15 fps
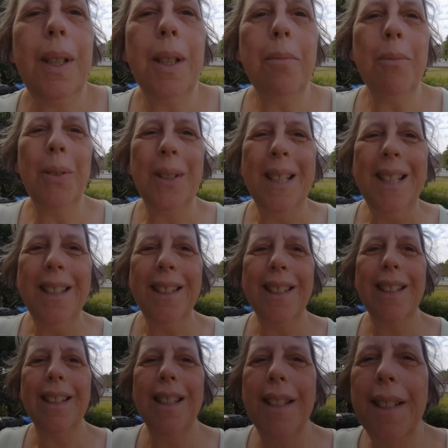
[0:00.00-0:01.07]
Good morning.
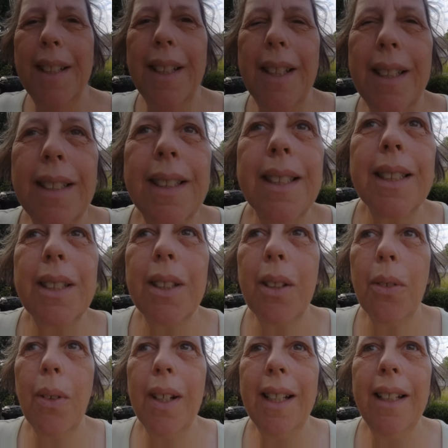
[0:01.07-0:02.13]
It's
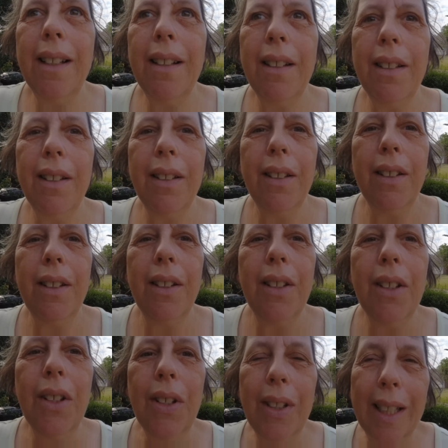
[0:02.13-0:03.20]
quite
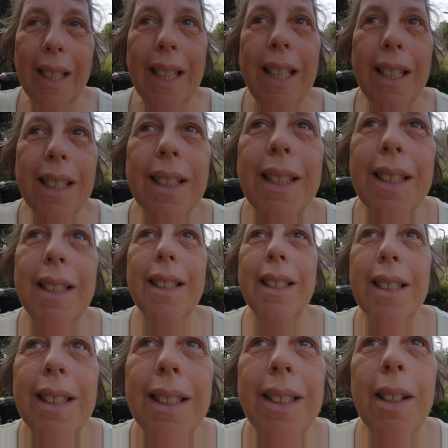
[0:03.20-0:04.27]
early,
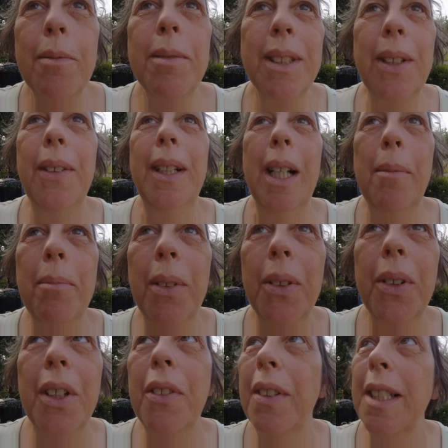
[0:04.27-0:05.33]
so I'm sorry I'm
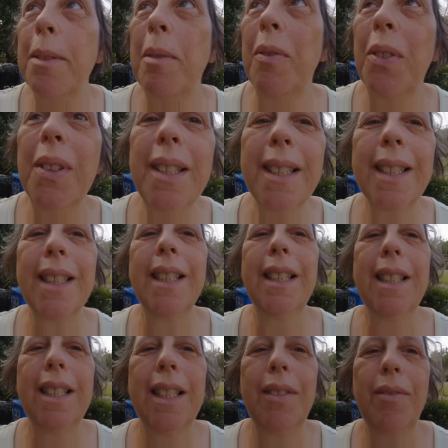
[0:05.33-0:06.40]
not going to raise my voice
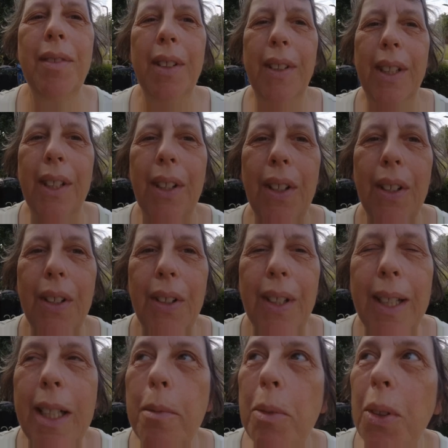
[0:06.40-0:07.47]
because it's very
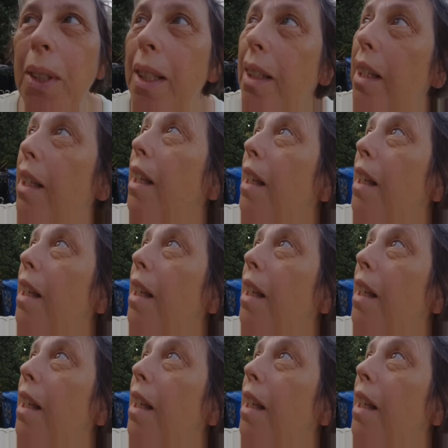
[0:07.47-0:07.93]
early in the morning.